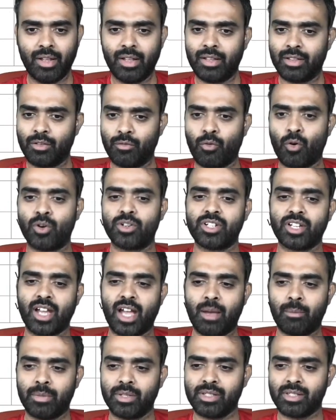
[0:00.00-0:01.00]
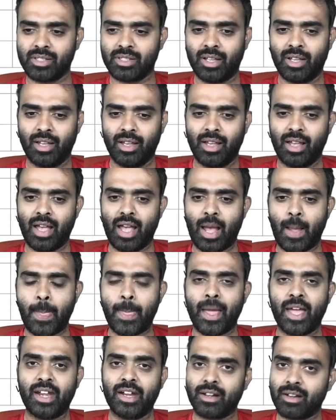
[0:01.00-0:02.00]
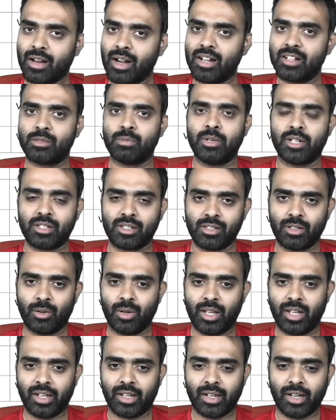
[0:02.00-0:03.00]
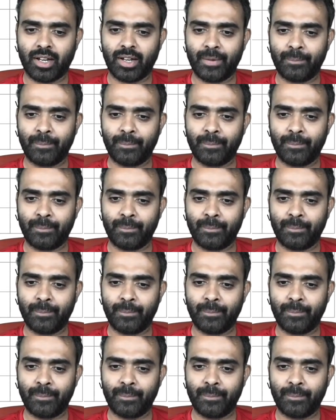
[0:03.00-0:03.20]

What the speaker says: the forging happens, and then it transmits. So like